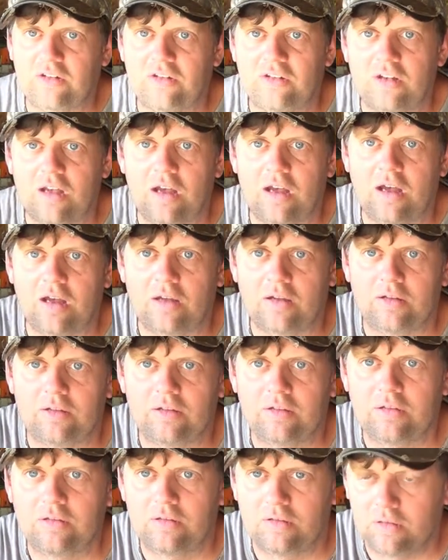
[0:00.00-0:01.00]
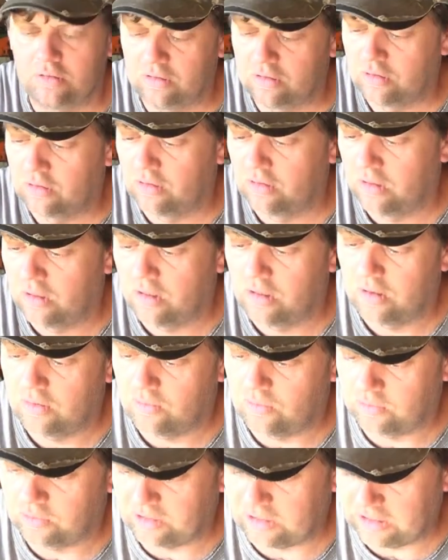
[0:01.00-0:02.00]
done
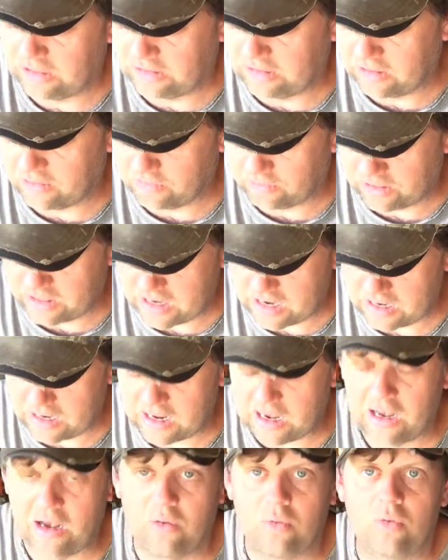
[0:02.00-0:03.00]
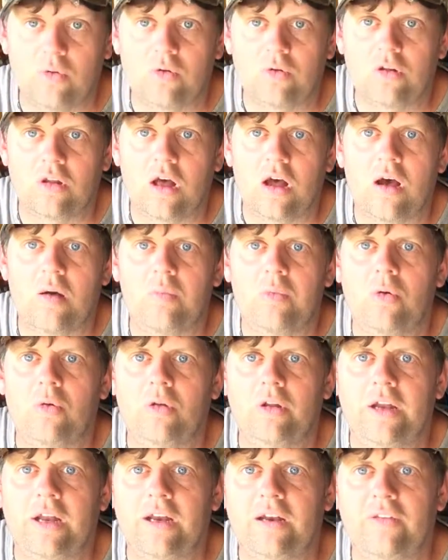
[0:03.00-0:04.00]
with that, I will
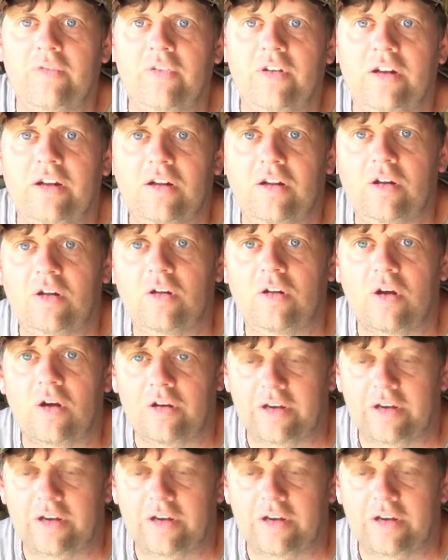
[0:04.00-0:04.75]
pull it out of the vinegar on